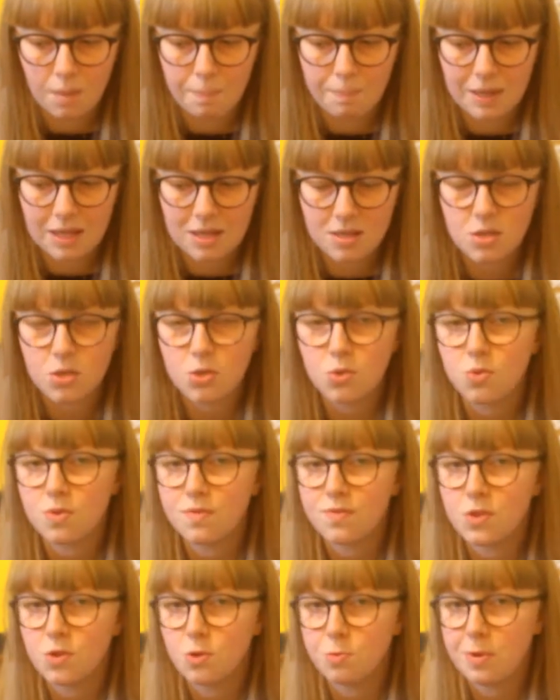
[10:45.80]
because the sort
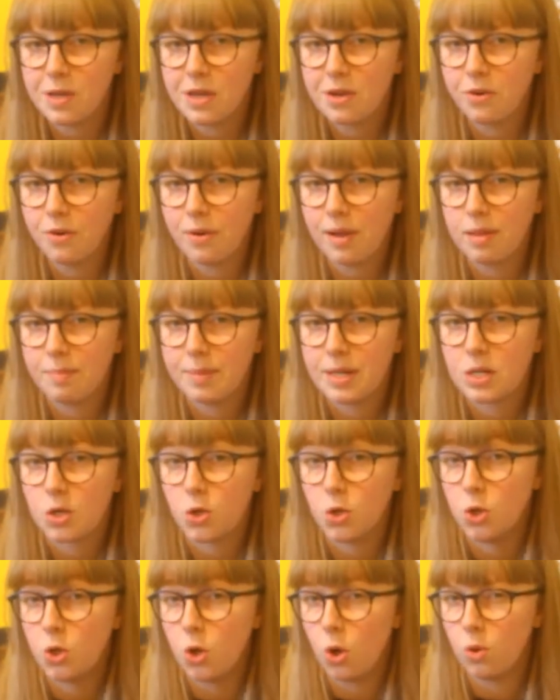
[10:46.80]
of superhero
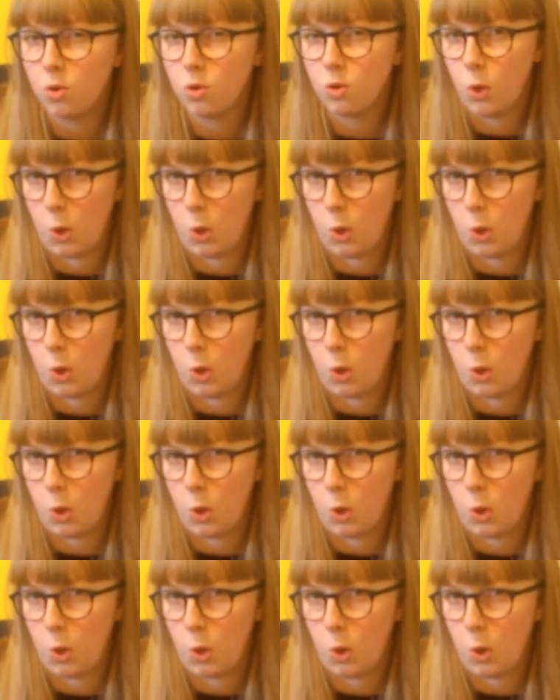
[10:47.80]
element got